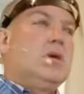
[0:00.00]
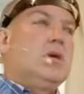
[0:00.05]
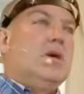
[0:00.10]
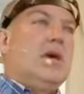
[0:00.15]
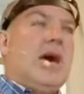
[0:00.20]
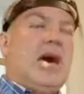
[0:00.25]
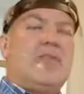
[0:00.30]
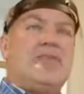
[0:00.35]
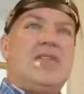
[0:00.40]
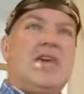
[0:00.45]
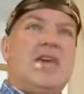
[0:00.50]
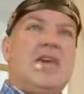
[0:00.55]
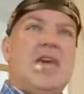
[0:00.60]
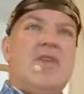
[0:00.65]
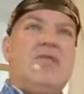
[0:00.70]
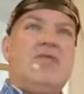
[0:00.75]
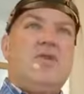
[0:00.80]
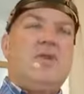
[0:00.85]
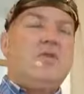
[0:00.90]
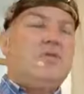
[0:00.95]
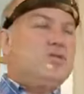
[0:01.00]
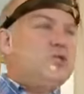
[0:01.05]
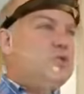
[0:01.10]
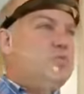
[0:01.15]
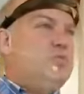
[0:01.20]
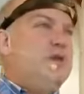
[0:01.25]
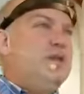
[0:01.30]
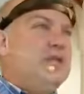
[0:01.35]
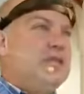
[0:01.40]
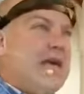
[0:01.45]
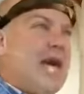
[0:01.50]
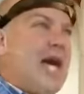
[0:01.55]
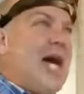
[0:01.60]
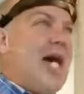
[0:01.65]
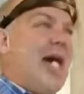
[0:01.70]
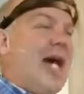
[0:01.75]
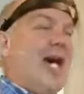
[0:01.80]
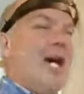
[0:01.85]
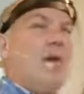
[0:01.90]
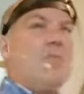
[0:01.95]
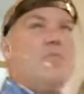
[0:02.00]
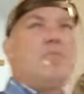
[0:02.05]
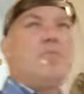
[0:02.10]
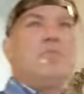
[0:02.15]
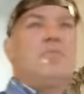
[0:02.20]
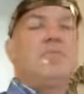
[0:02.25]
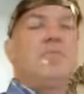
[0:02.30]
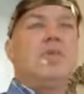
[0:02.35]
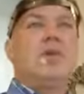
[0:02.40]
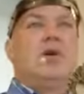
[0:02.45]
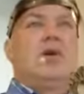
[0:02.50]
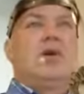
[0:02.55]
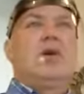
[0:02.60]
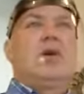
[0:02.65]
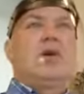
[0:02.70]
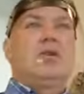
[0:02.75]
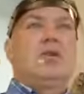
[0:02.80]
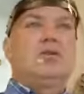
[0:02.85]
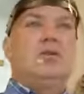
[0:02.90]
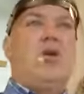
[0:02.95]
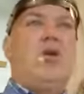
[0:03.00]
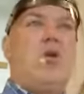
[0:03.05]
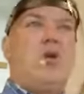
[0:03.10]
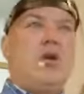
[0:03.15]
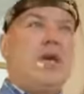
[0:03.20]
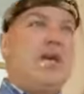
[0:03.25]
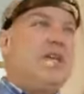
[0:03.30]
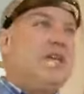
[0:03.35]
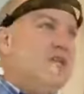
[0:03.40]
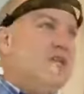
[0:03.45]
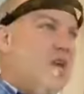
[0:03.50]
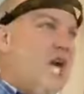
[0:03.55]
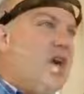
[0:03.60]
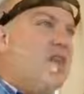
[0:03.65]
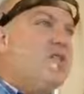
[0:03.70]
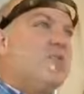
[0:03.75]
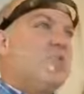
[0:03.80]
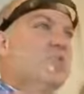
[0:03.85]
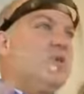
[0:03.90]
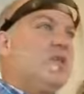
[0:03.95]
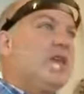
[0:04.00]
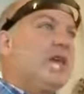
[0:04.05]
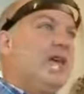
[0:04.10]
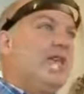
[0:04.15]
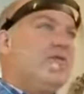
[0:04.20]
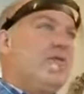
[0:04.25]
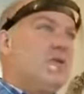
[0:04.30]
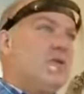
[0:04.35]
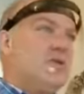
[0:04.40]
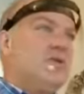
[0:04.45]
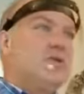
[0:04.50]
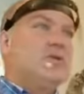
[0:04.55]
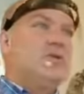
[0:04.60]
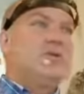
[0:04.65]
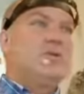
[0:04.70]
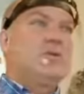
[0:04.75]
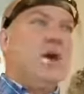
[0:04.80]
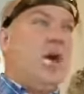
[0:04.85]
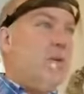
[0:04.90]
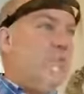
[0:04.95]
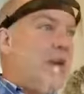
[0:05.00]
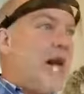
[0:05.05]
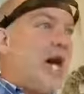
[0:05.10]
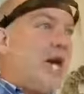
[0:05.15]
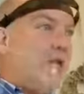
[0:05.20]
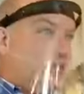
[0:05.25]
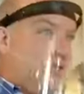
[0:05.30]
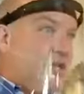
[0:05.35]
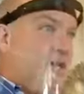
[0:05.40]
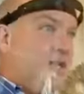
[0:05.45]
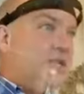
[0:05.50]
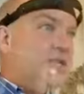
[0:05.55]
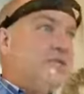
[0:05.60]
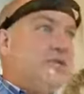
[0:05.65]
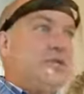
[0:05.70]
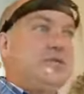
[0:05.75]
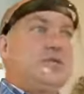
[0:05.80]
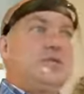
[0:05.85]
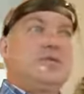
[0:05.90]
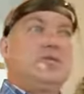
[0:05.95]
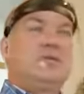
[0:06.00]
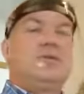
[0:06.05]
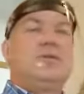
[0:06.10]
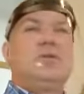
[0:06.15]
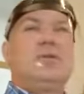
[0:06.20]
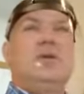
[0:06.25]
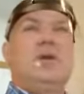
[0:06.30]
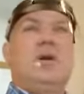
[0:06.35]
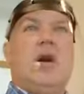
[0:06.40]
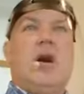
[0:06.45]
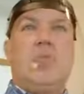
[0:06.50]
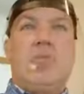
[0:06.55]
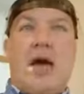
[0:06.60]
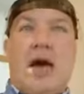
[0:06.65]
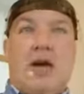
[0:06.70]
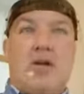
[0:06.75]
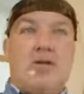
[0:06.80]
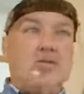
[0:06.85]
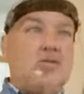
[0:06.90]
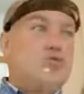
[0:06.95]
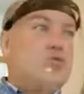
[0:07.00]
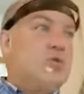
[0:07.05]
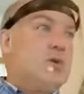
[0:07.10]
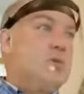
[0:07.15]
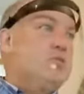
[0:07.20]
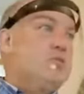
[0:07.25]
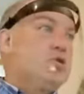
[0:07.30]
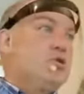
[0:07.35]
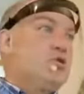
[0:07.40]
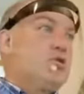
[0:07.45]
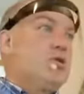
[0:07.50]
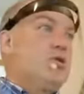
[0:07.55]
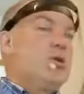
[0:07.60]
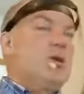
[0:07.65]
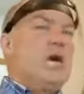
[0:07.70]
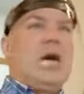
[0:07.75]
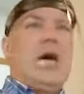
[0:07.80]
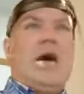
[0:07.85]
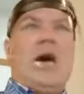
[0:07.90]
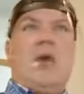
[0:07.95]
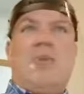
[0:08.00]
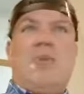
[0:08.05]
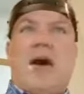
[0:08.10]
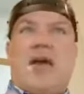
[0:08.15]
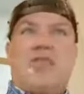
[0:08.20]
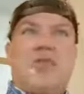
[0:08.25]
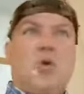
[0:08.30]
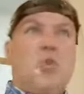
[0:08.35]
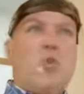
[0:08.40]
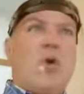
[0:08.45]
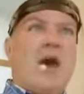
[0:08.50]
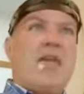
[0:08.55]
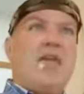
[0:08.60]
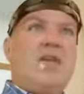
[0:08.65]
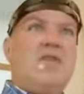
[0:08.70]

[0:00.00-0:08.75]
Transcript: I think if you'll spend time talking to other believers about Jesus, about Scripture, about the way you